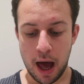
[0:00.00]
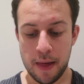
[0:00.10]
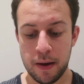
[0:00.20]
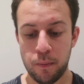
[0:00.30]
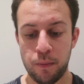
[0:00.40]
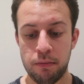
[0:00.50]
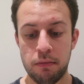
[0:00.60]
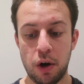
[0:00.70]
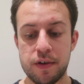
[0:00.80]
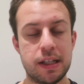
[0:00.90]
And
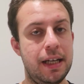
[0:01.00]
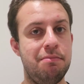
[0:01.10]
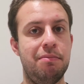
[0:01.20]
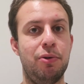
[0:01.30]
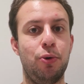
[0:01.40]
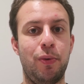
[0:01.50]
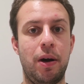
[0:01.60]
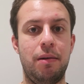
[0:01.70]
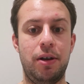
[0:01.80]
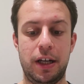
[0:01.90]
then obviously Claudia
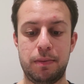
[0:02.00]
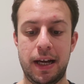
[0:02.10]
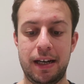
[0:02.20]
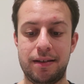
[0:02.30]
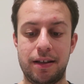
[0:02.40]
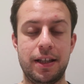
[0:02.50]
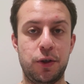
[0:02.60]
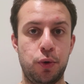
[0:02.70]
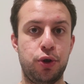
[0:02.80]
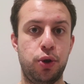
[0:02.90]
went home and explained that
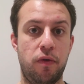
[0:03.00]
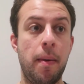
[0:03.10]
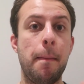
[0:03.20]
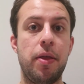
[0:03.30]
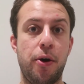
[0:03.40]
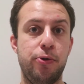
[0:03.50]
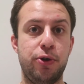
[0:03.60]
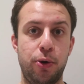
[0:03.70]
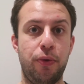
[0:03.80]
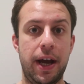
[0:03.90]
this was to remember those
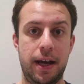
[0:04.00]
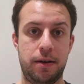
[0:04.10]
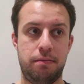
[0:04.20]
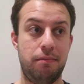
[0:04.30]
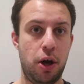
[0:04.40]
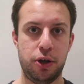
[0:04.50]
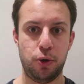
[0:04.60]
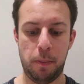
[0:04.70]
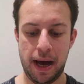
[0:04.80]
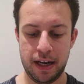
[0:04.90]
who they had murdered
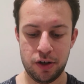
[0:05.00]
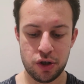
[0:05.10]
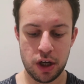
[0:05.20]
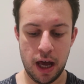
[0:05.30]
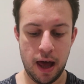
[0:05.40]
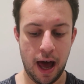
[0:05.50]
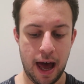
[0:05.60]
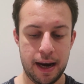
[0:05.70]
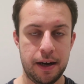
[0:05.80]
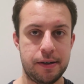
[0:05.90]
or banished,
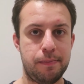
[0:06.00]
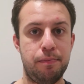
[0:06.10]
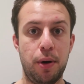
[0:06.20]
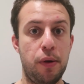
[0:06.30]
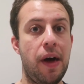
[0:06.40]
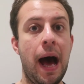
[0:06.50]
and both